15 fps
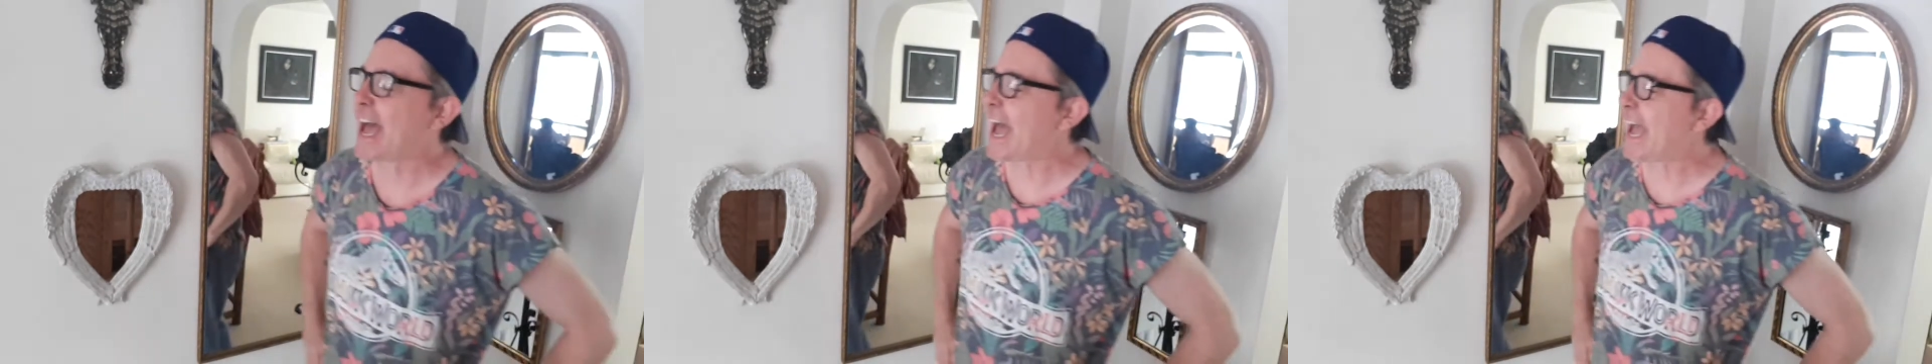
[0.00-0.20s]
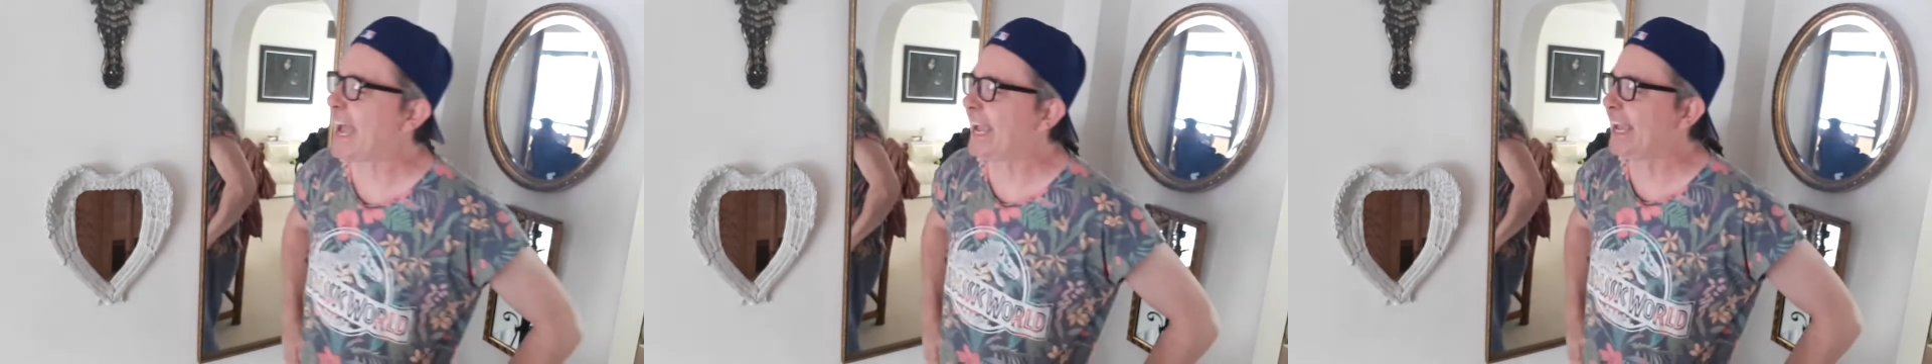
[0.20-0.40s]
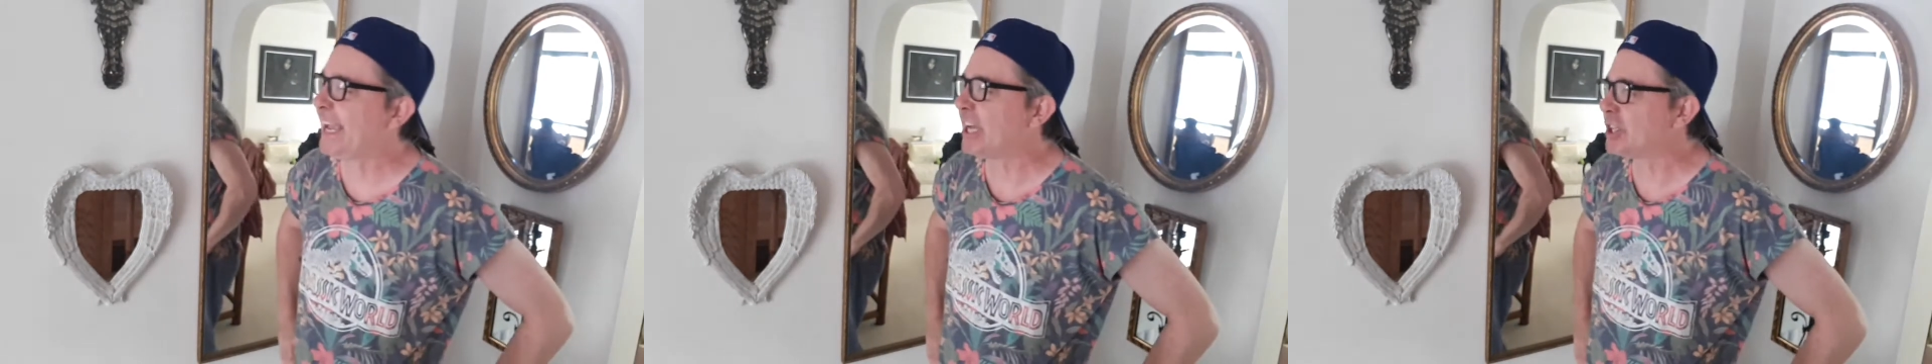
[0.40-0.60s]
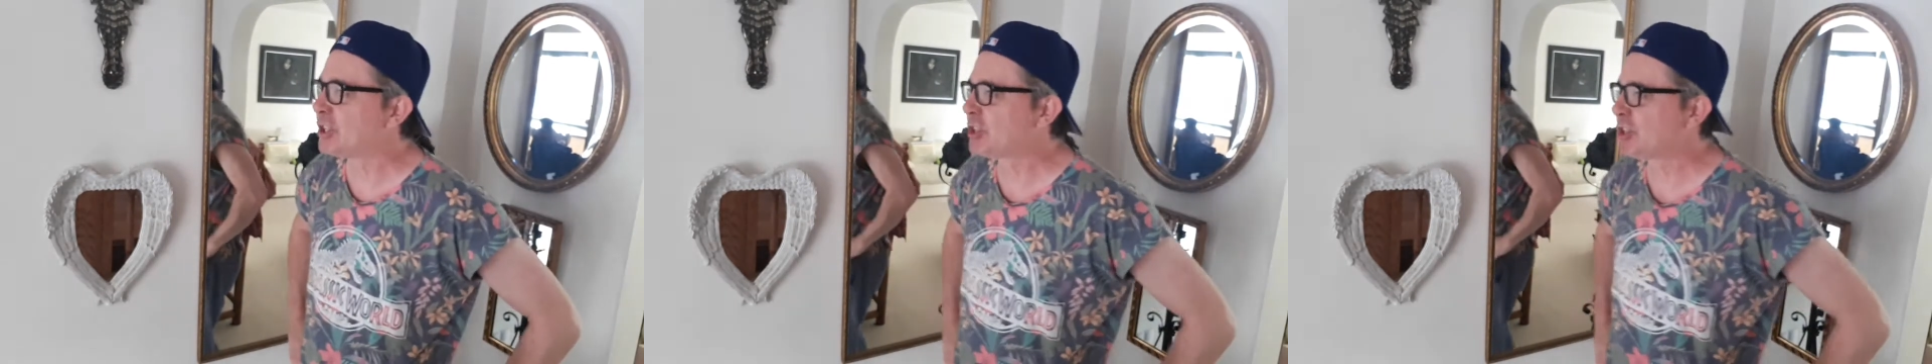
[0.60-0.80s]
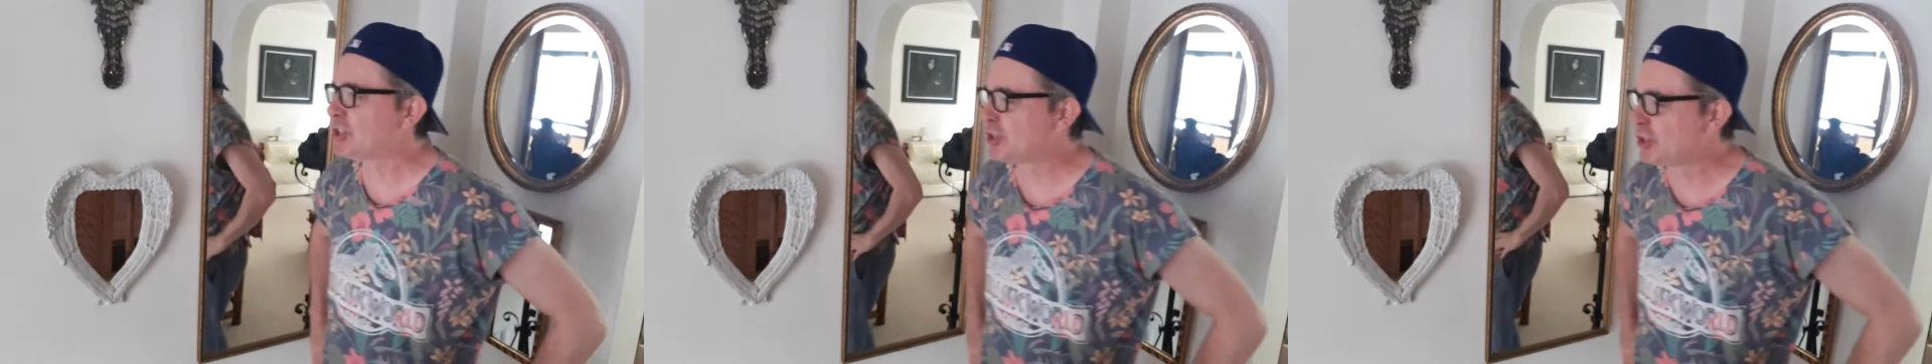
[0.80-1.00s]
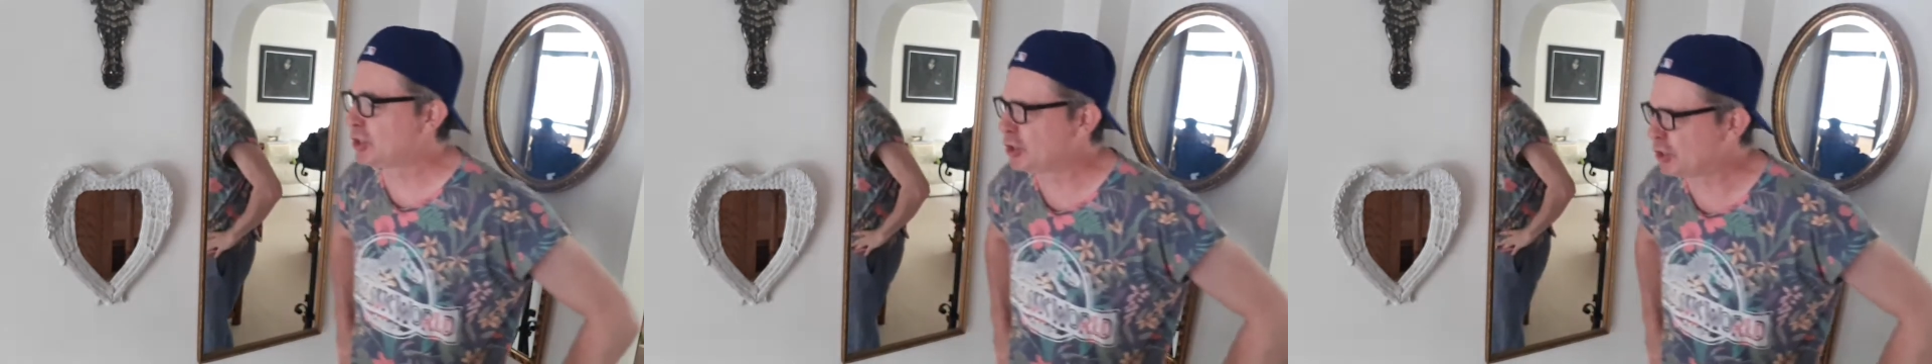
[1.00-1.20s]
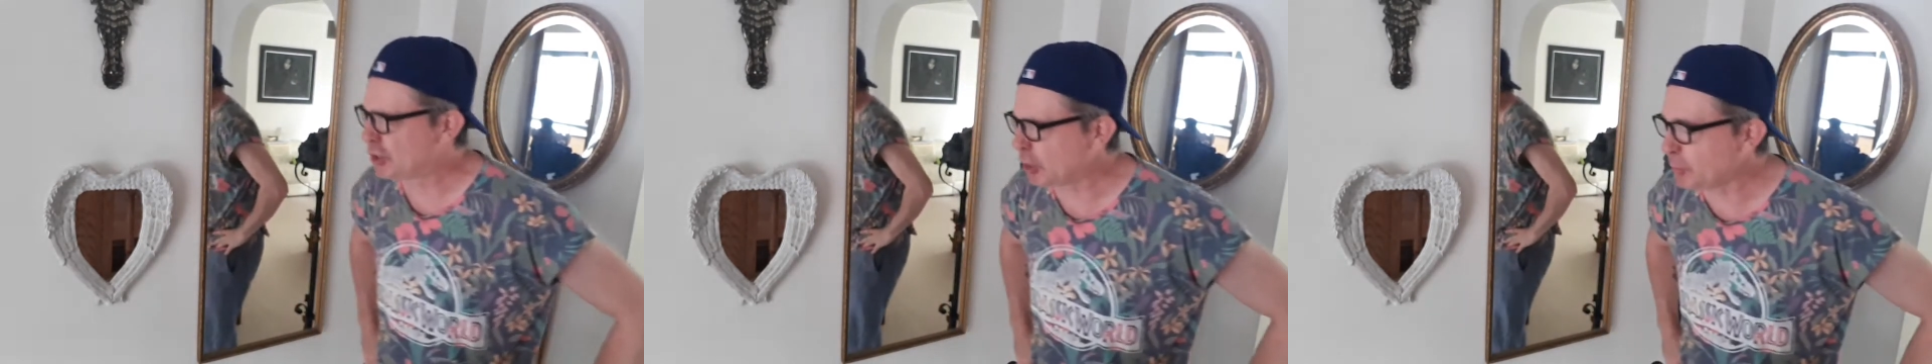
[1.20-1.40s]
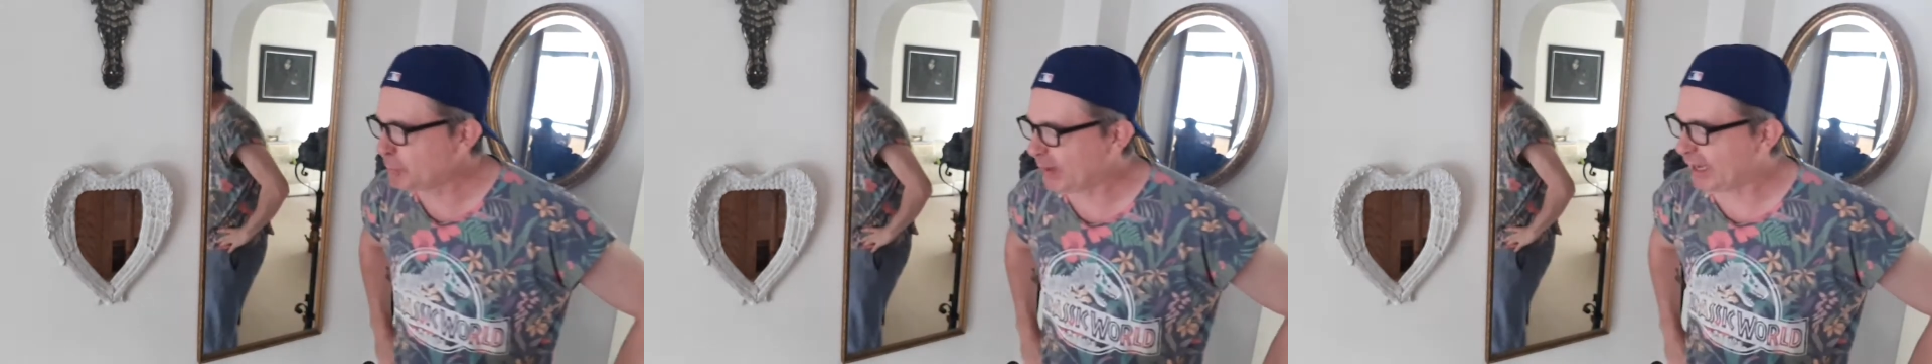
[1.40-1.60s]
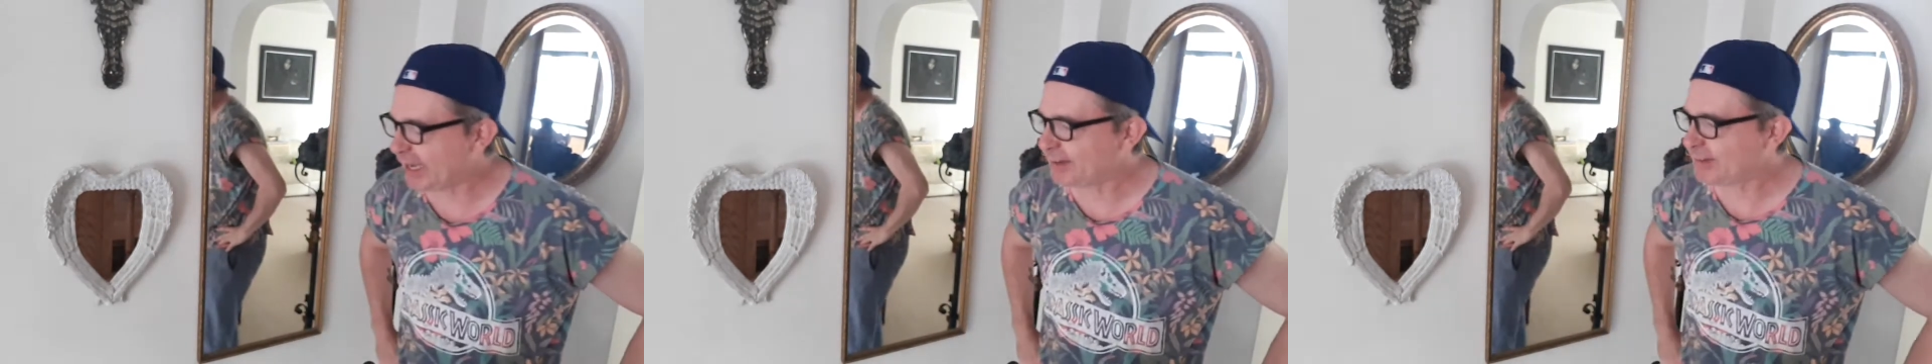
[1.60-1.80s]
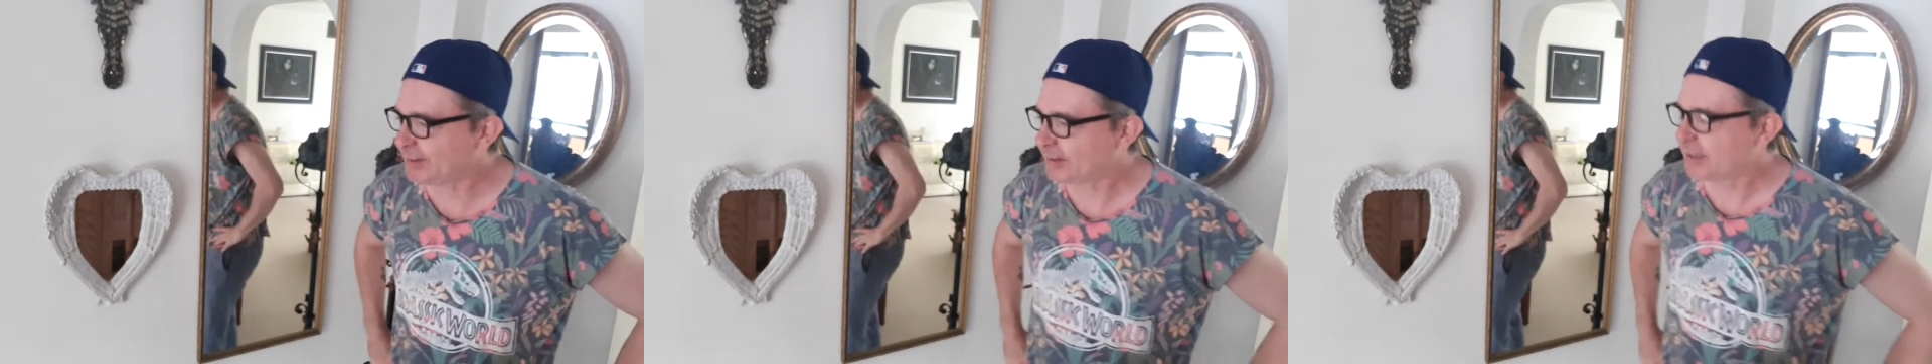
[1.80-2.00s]
a
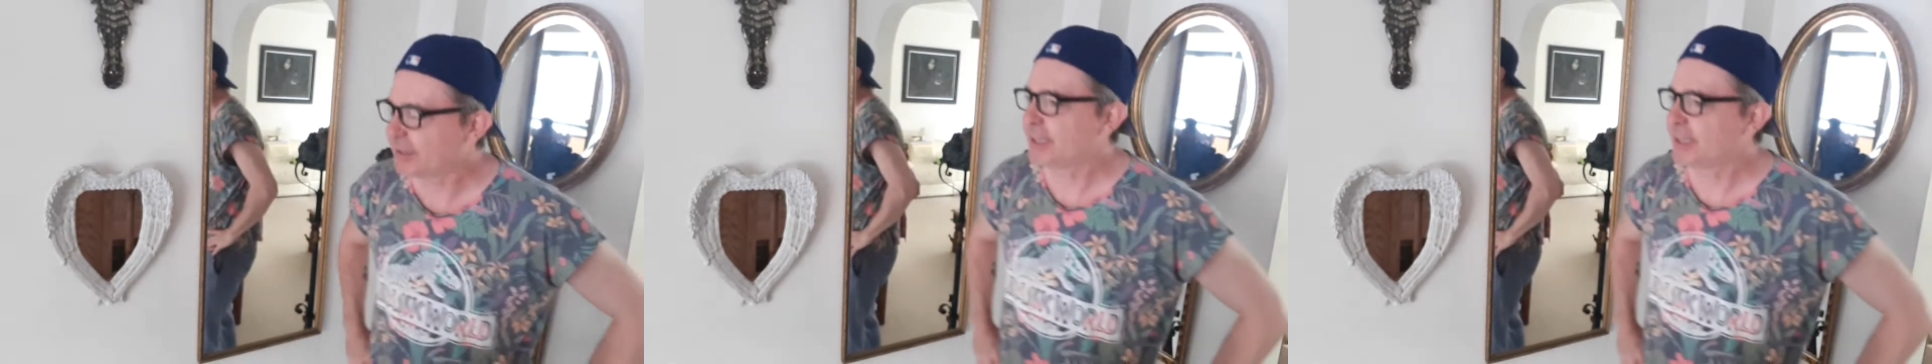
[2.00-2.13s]
stupid